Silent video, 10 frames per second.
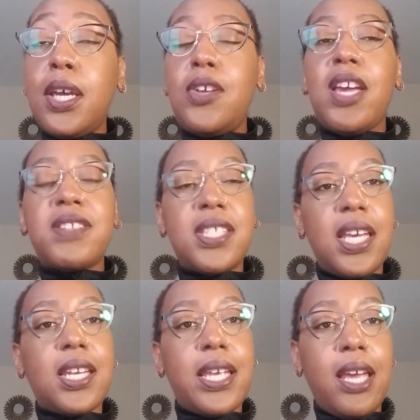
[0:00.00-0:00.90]
You have to
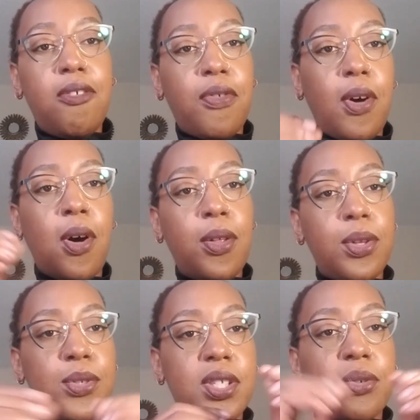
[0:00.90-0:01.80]
take an account for all
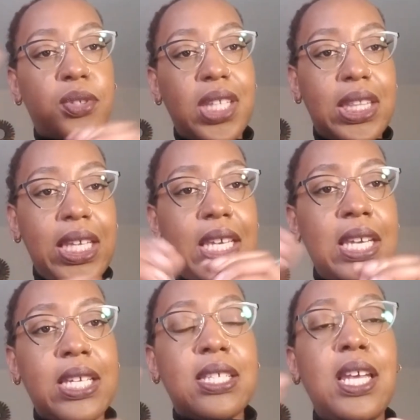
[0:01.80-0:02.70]
those little
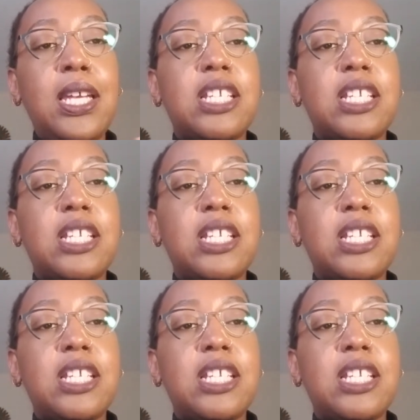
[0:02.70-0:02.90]
things